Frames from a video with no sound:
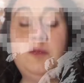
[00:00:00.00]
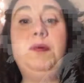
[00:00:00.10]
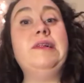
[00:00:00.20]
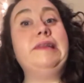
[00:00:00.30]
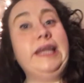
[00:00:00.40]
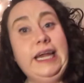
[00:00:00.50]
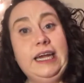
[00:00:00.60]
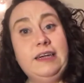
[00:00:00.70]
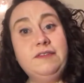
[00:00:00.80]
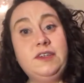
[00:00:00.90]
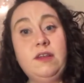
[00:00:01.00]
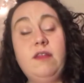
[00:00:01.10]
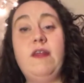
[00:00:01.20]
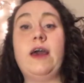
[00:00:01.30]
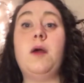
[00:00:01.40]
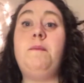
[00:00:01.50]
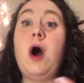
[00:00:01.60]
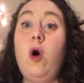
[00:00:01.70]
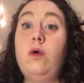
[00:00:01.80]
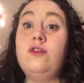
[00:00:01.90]
believed that
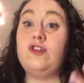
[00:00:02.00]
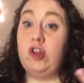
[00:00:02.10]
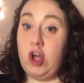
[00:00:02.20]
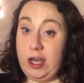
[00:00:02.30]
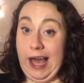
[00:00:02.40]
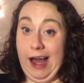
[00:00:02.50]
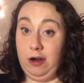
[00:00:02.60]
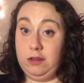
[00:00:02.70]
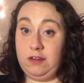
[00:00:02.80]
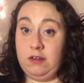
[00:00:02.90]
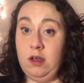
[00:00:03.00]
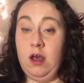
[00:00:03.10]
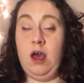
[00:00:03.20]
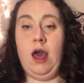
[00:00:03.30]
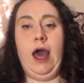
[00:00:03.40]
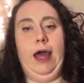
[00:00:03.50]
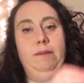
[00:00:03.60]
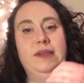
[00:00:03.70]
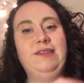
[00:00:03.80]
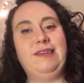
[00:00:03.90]
Capone's lookouts
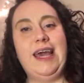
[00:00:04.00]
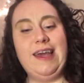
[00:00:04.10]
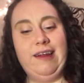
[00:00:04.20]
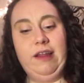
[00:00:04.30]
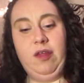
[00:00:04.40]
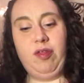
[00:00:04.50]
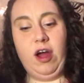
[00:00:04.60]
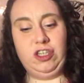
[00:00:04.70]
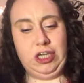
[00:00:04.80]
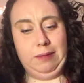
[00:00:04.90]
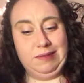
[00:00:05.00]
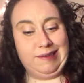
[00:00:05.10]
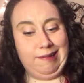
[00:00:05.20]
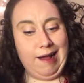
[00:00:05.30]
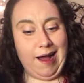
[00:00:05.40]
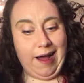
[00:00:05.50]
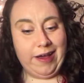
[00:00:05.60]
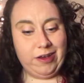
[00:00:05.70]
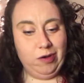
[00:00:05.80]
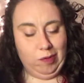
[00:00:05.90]
had mistakenly thought James
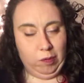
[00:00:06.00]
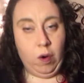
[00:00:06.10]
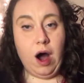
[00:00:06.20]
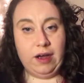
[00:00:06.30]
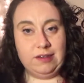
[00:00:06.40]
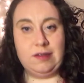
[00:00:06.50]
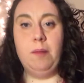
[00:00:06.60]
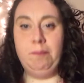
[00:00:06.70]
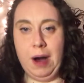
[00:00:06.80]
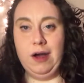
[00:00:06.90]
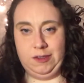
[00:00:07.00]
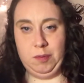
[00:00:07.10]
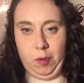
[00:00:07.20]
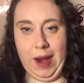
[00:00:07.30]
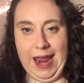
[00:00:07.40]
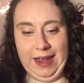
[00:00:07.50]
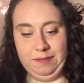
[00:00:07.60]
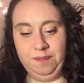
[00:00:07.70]
Clark was Bugs Moran